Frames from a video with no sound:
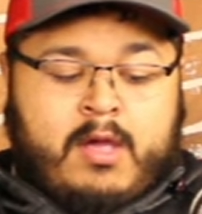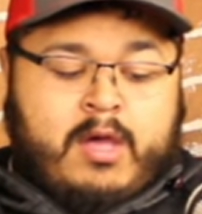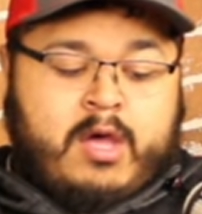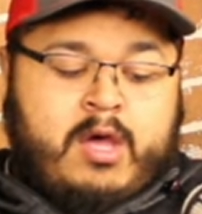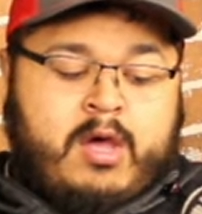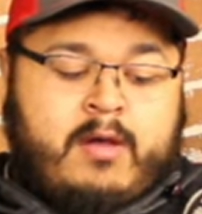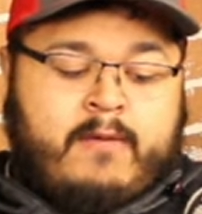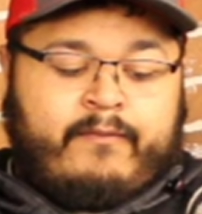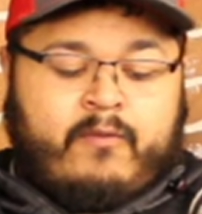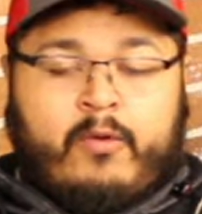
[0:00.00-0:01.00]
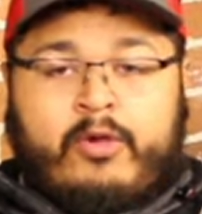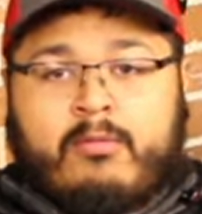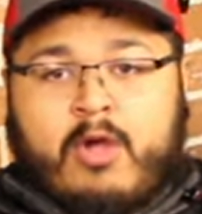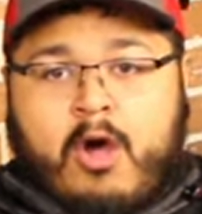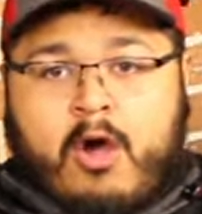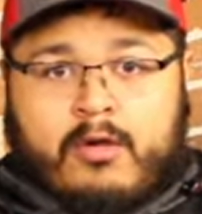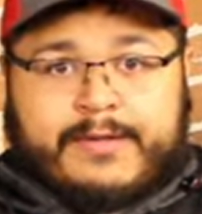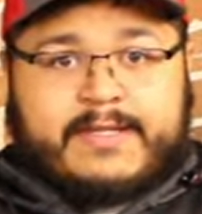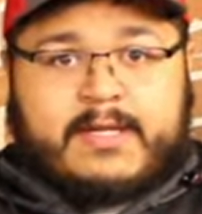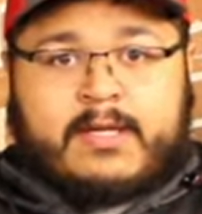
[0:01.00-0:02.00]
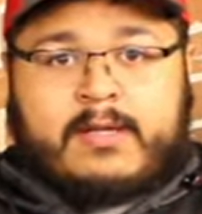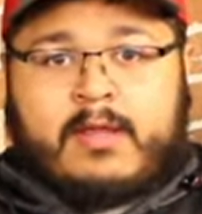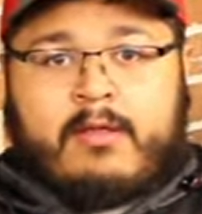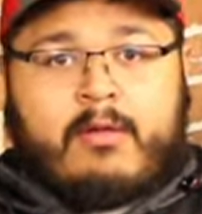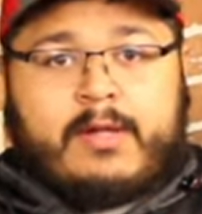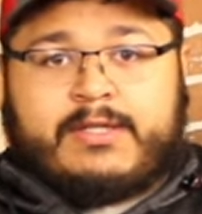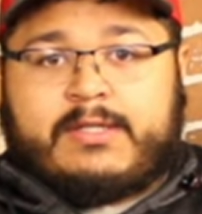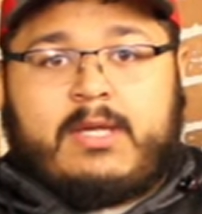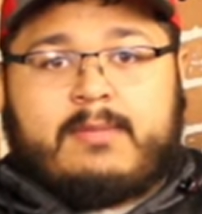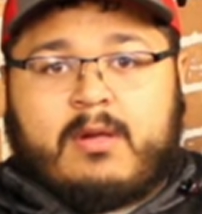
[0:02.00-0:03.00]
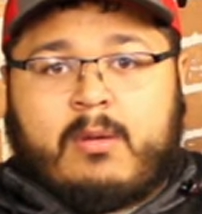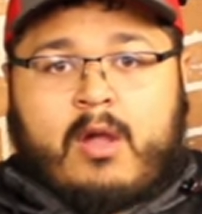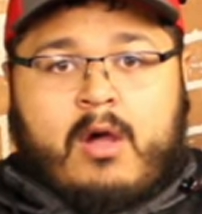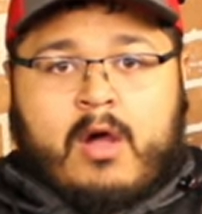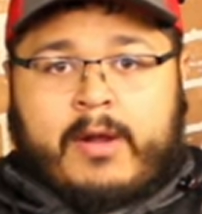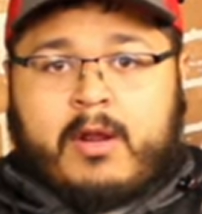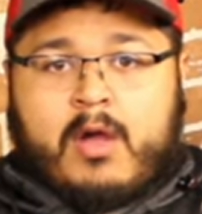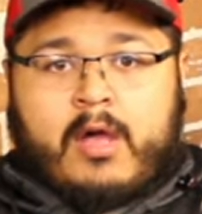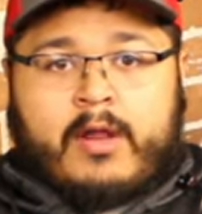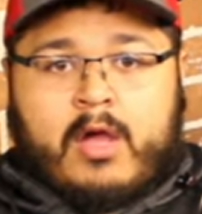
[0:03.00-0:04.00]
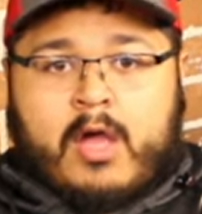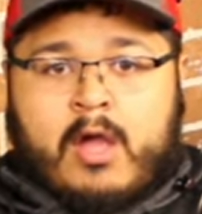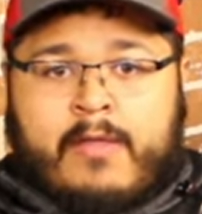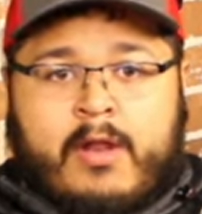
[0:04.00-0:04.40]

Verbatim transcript: William Karlsson, the list just keeps going on and on and on.